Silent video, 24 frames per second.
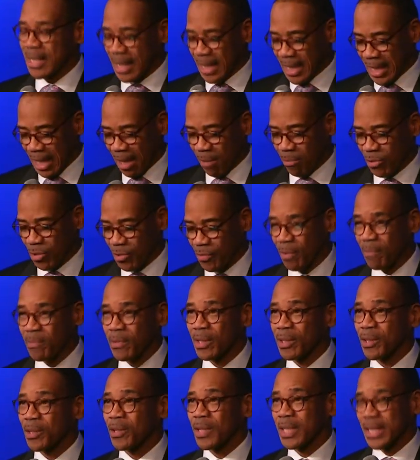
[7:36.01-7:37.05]
comes from
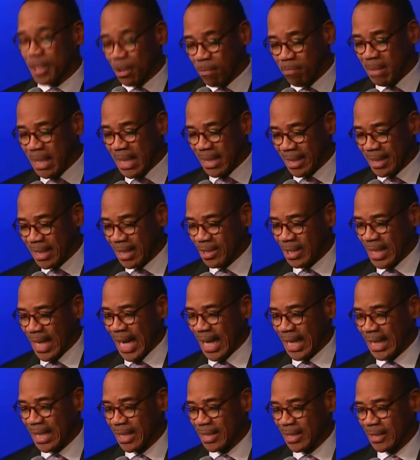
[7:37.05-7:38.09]
the Lord to meet the
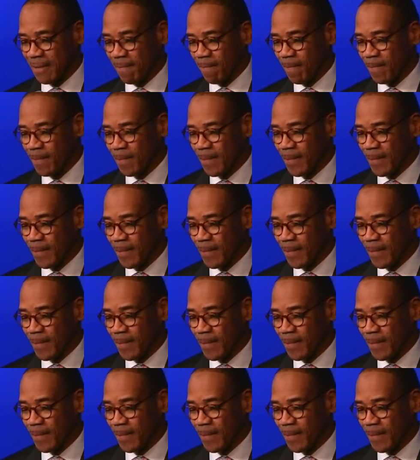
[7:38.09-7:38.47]
challenge.